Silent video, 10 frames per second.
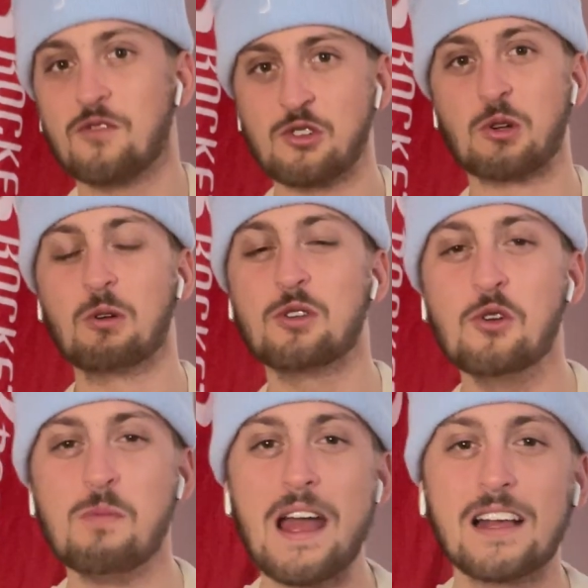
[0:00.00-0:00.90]
Drew
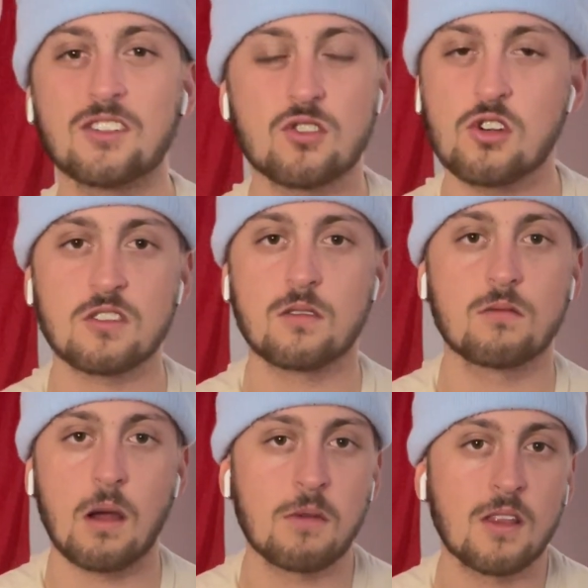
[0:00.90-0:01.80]
Eubanks just,
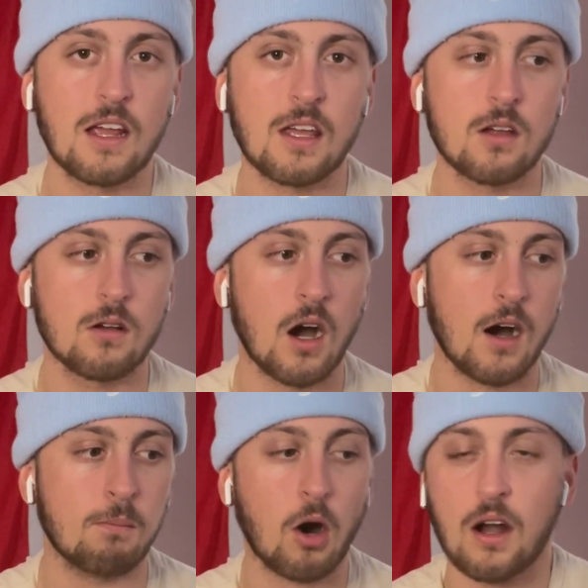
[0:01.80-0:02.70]
I mean, they get
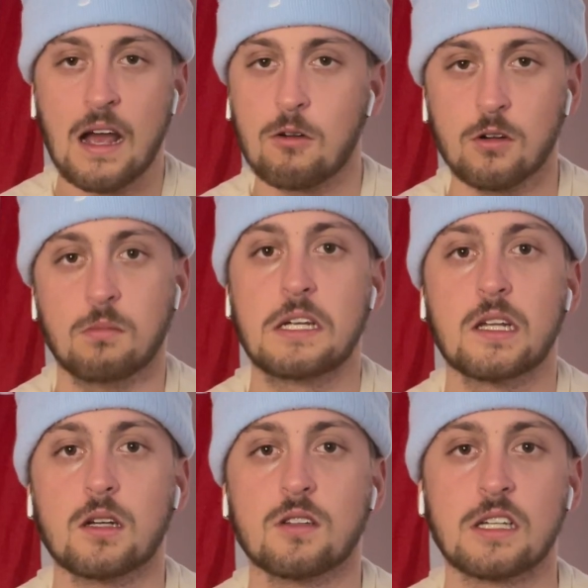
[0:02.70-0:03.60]
uh, bought out
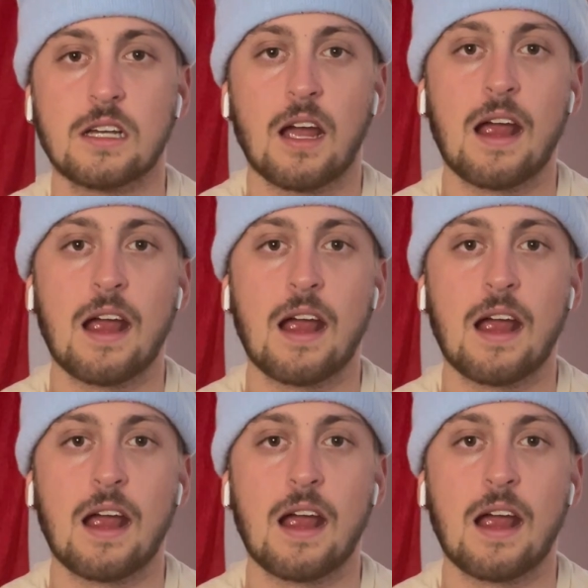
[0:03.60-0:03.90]
immediately.